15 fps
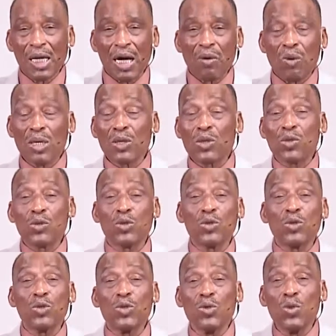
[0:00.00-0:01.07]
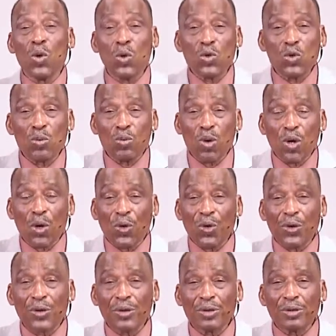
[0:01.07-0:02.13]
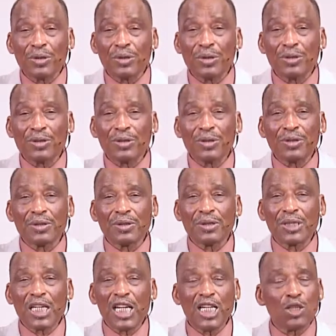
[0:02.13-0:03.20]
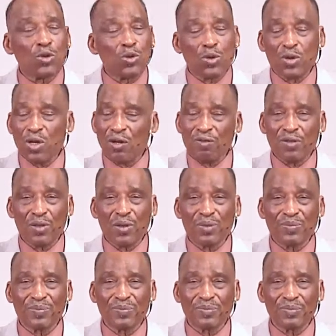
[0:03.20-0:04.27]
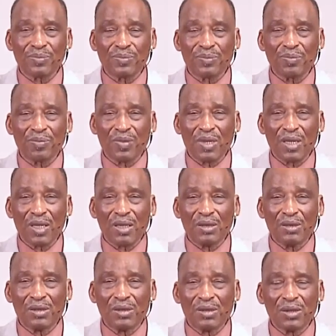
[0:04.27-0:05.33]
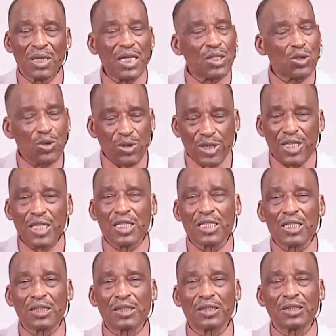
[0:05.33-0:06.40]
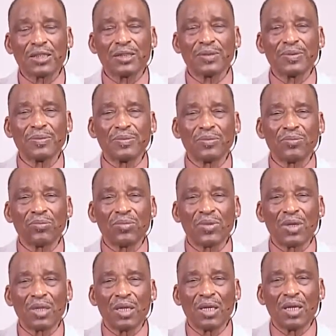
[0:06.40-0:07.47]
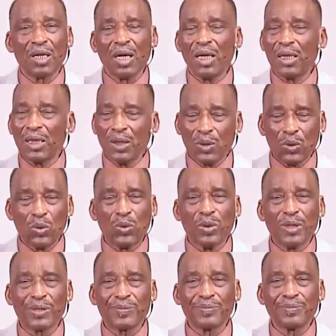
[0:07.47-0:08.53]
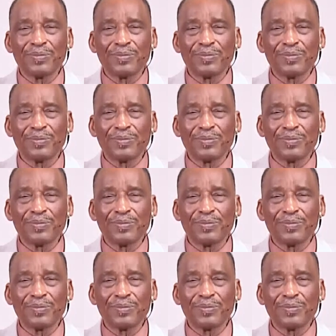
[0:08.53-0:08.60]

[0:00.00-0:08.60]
I want to know you more and to serve you. Thank you, Jesus. Hallelujah.